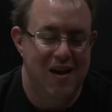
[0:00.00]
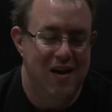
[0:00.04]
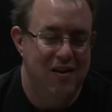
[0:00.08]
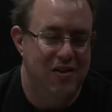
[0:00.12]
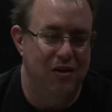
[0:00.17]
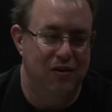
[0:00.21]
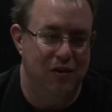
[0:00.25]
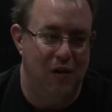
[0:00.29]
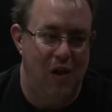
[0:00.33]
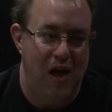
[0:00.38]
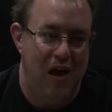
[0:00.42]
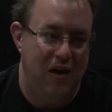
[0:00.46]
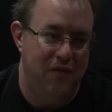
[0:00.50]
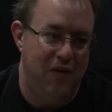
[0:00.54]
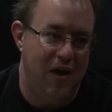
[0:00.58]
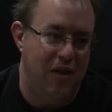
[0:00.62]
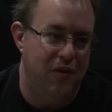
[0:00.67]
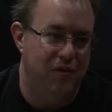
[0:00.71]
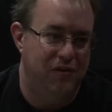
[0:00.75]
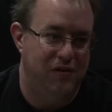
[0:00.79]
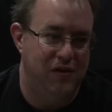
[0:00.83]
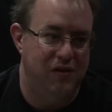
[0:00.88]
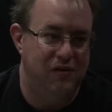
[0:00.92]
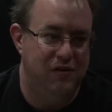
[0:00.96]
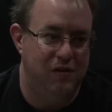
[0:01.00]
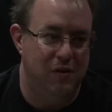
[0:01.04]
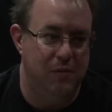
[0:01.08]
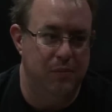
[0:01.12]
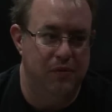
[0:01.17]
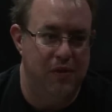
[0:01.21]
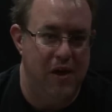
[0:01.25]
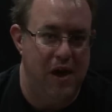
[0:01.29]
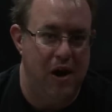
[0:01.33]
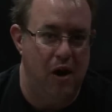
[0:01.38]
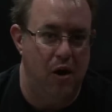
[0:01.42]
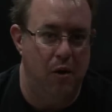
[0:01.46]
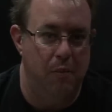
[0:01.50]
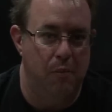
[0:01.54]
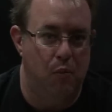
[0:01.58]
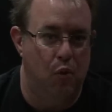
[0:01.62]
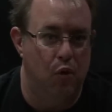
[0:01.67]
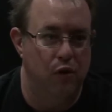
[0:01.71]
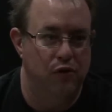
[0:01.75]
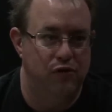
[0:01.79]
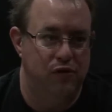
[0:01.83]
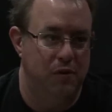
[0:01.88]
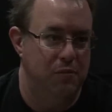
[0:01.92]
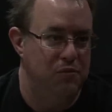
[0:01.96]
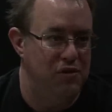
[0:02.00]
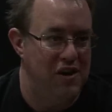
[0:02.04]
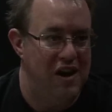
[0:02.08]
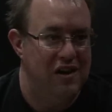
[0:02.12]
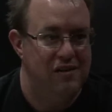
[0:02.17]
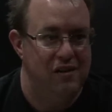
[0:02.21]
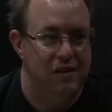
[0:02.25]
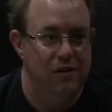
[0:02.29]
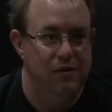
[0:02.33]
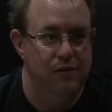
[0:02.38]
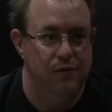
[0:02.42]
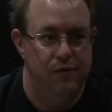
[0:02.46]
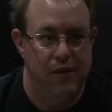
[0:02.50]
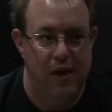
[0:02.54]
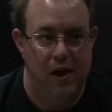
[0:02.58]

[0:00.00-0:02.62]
There's a lot of other systems that are more subjective,